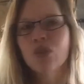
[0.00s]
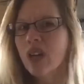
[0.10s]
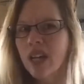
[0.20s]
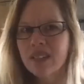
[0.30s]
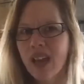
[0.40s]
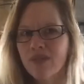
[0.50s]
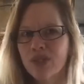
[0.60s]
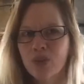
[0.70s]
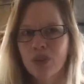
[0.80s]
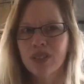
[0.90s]
You guys have
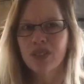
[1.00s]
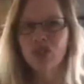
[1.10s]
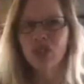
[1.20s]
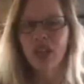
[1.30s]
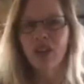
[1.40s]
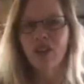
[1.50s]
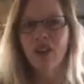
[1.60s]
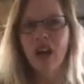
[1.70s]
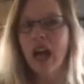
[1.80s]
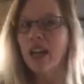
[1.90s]
stories to
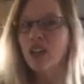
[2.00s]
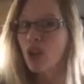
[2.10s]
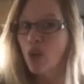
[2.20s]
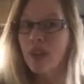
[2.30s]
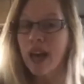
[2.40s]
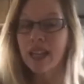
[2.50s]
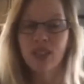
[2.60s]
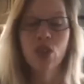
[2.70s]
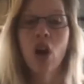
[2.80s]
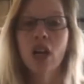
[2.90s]
share. I know that
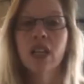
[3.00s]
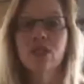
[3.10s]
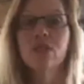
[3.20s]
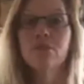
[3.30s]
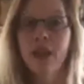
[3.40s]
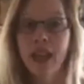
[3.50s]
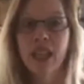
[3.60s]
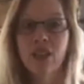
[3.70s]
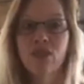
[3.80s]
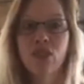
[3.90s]
in talking to
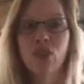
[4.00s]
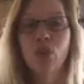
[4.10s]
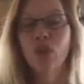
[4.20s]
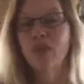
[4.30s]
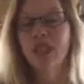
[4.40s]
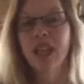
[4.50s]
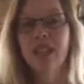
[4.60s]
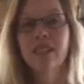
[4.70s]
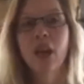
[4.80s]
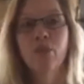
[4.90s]
many of you over the
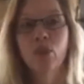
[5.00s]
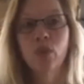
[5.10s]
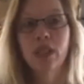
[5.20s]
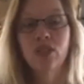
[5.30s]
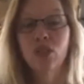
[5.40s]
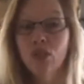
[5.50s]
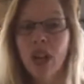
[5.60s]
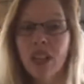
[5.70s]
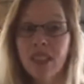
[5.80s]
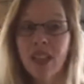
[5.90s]
last couple weeks. You
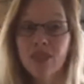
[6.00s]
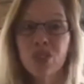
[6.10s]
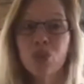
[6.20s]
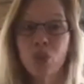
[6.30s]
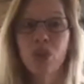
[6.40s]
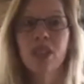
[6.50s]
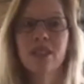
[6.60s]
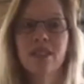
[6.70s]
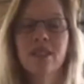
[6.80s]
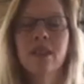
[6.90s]
guys have
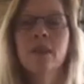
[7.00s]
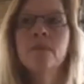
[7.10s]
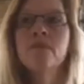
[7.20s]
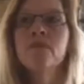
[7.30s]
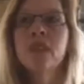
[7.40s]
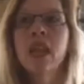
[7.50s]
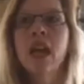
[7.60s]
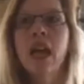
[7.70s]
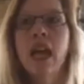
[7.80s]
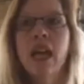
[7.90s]
stories.
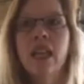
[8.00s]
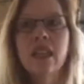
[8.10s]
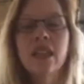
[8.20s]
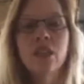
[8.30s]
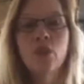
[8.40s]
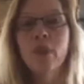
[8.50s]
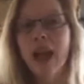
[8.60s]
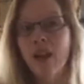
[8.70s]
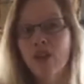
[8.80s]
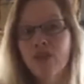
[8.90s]
And they're
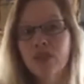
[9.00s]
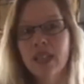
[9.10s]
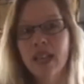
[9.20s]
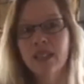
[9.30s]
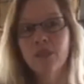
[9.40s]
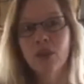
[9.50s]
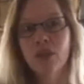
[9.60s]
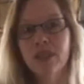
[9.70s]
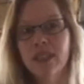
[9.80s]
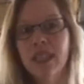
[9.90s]
powerful
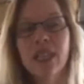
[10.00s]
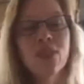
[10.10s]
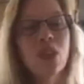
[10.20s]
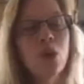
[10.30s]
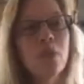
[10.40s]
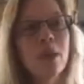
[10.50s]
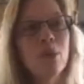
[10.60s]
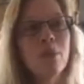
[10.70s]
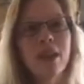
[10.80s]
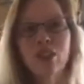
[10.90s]
testimonies. And even though
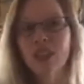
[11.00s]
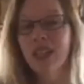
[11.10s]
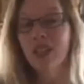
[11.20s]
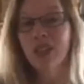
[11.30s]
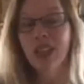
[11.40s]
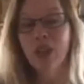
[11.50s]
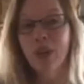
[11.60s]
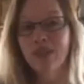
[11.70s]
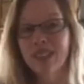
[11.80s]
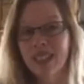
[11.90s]
people may look at you like you have